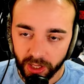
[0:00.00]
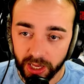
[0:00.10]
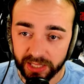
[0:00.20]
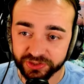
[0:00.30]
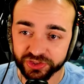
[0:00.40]

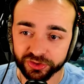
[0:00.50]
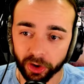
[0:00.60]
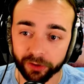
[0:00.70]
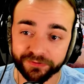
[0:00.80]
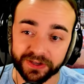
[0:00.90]

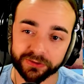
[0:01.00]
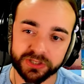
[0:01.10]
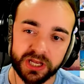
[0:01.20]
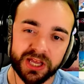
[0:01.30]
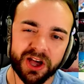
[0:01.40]
Starfield.
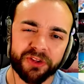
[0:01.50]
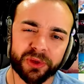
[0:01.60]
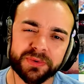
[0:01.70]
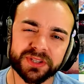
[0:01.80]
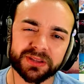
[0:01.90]

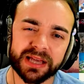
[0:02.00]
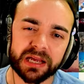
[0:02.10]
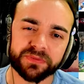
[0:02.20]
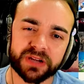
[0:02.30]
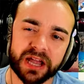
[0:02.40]
There was a
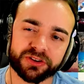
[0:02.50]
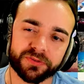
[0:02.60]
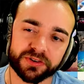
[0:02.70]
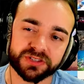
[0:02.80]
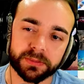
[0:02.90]
lot of
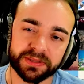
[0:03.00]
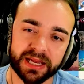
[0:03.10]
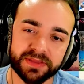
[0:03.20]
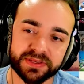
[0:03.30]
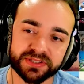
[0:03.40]
controversy
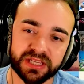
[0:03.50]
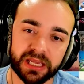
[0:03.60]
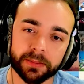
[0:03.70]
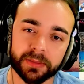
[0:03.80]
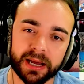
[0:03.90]
behind this game.